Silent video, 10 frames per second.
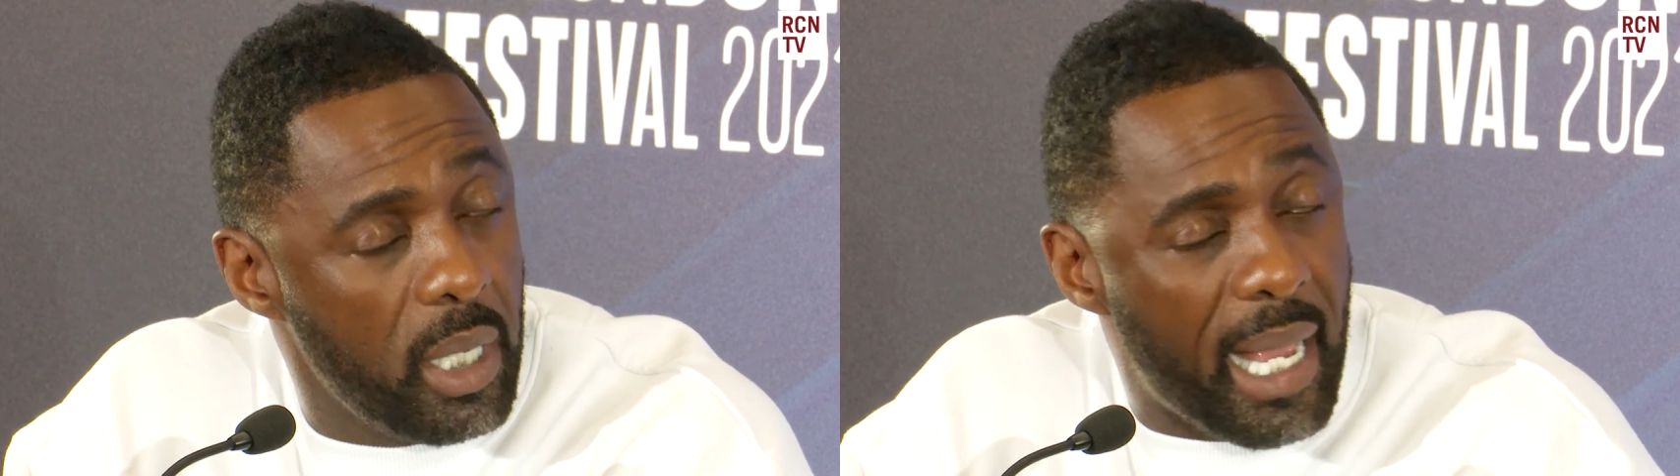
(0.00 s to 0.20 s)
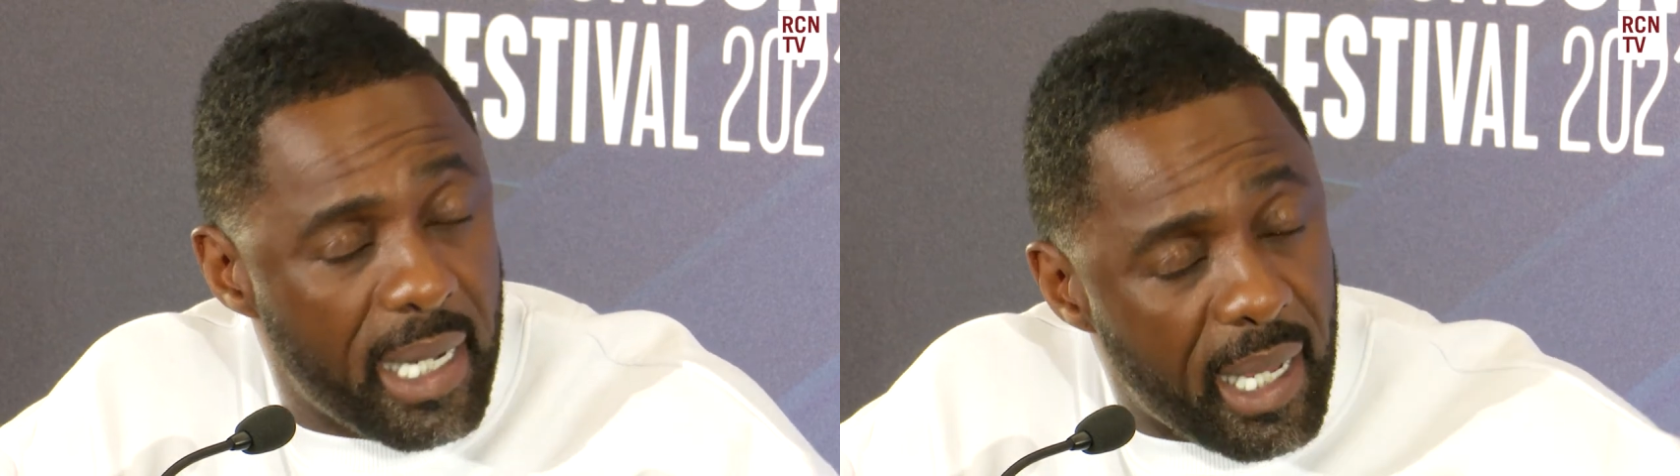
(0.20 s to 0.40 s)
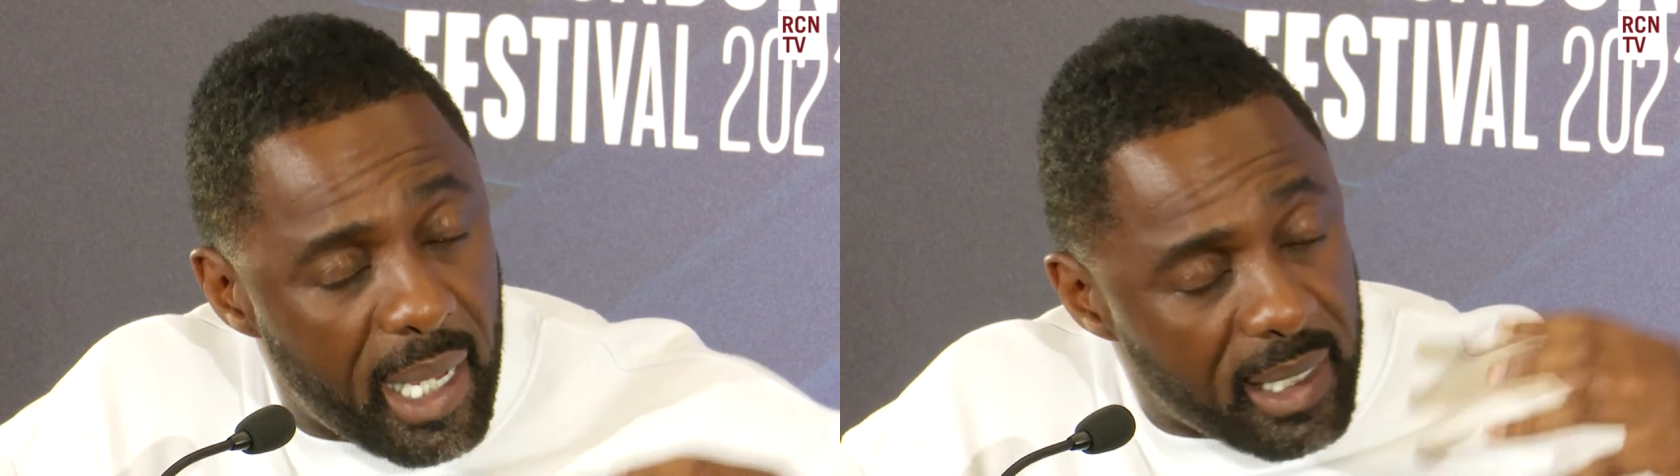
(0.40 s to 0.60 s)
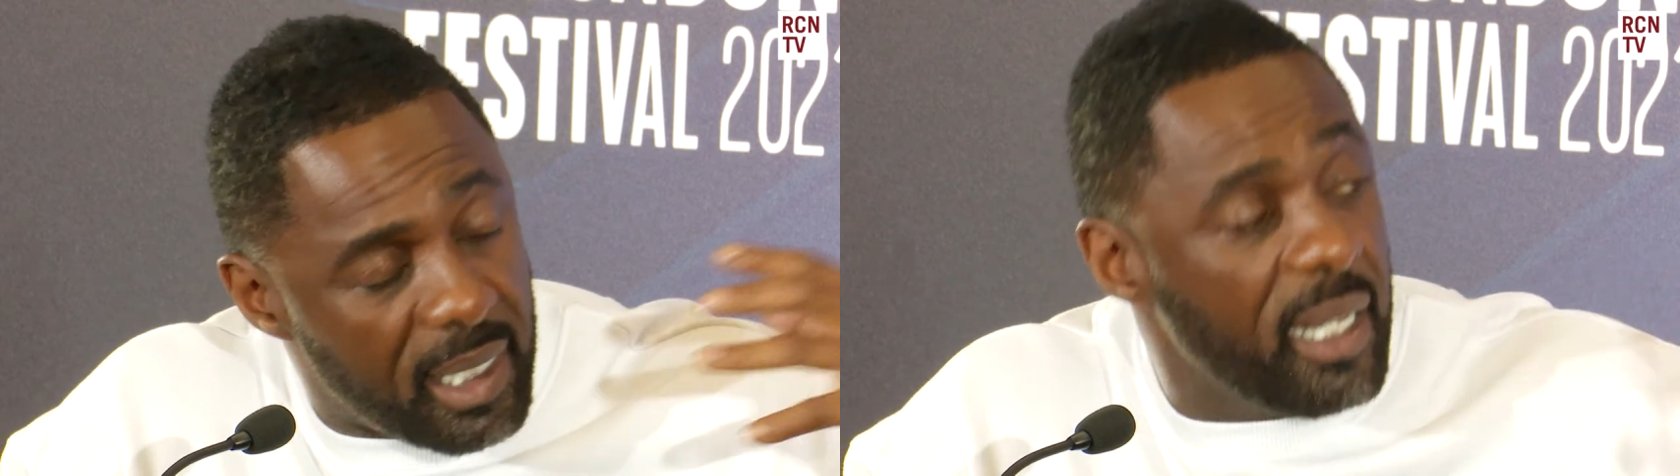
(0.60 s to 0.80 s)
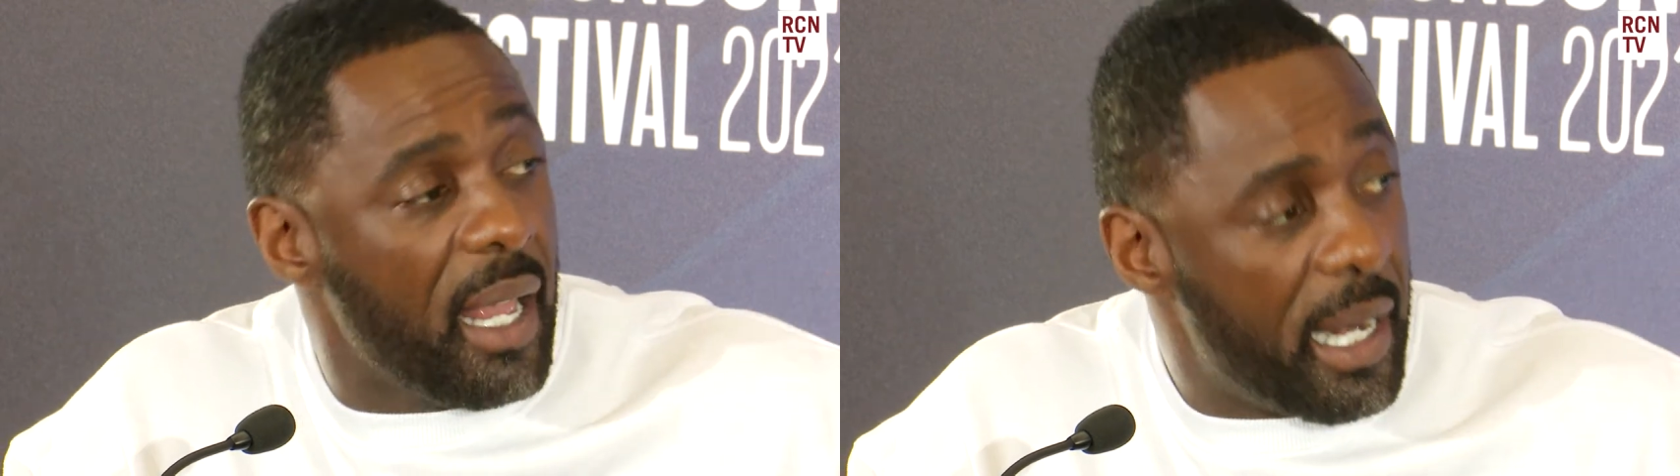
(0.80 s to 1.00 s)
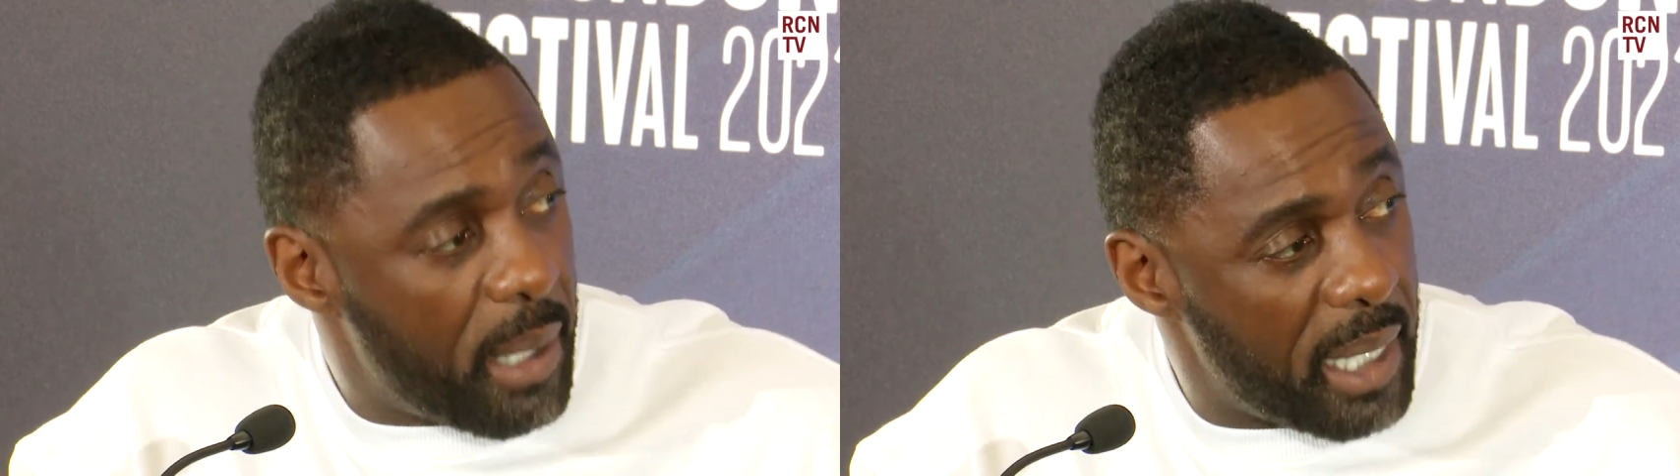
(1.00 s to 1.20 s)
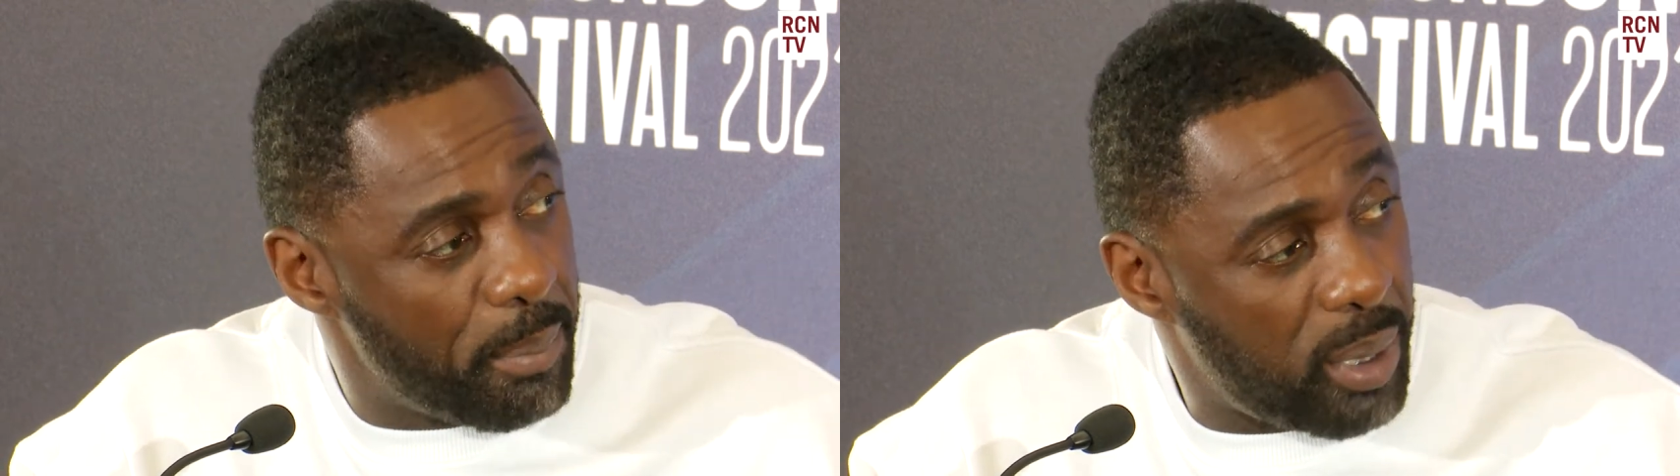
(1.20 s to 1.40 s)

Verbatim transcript: and, and, and,